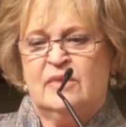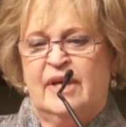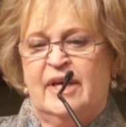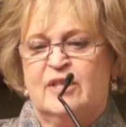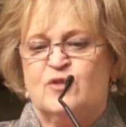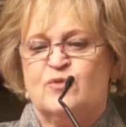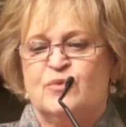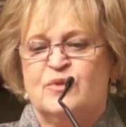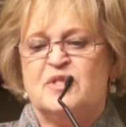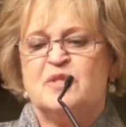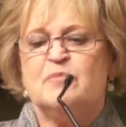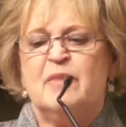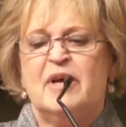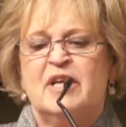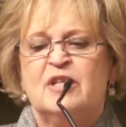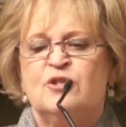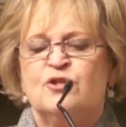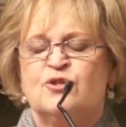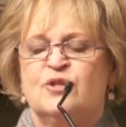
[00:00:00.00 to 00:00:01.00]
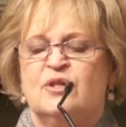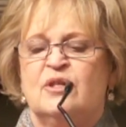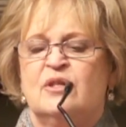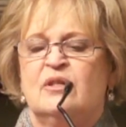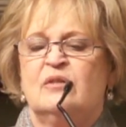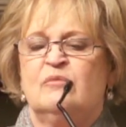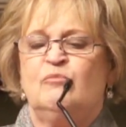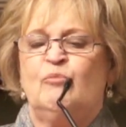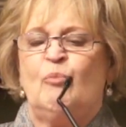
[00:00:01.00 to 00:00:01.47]
As was
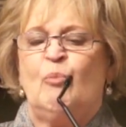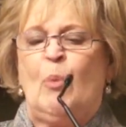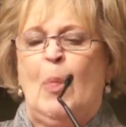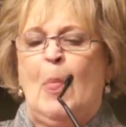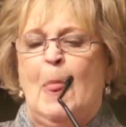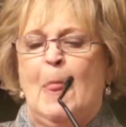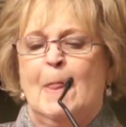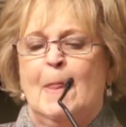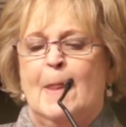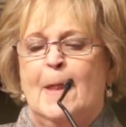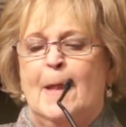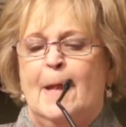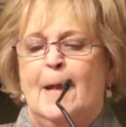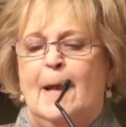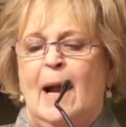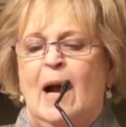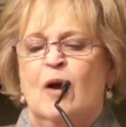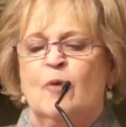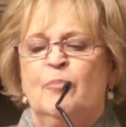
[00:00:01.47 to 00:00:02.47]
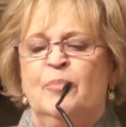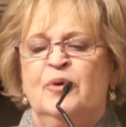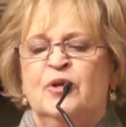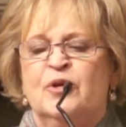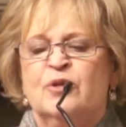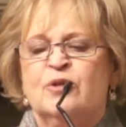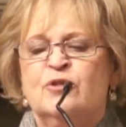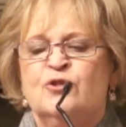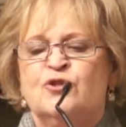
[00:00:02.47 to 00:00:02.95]
mentioned, our
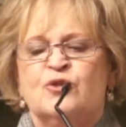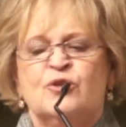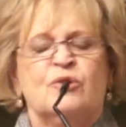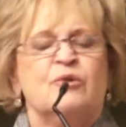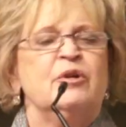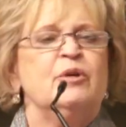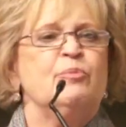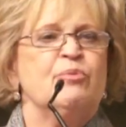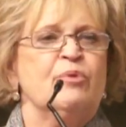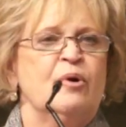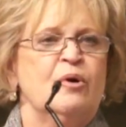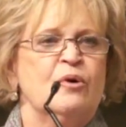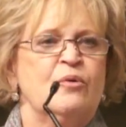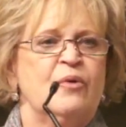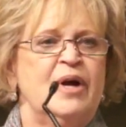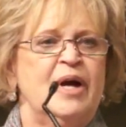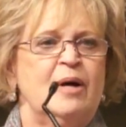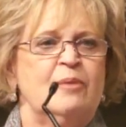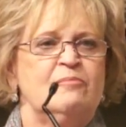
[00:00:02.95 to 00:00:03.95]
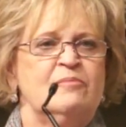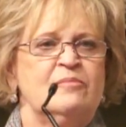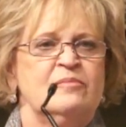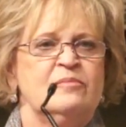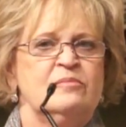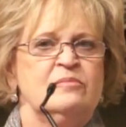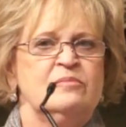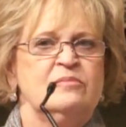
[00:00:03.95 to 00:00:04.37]
peer jury program